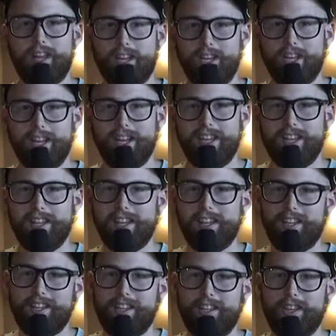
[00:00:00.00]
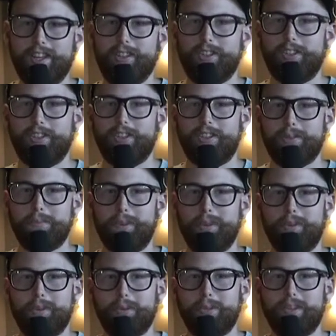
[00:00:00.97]
Ignite, that's just
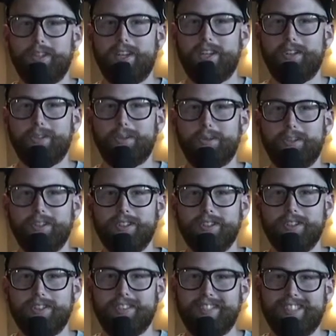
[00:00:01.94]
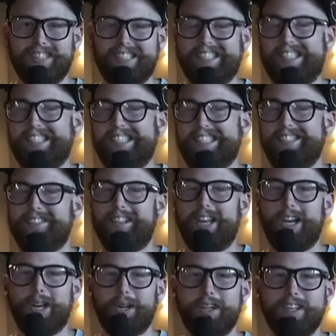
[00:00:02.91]
middle school and high schoolers.
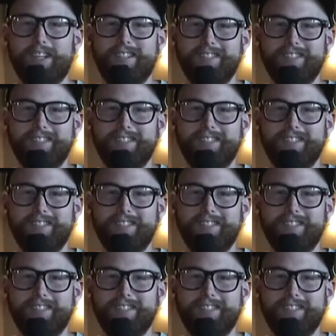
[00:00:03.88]
Sorry.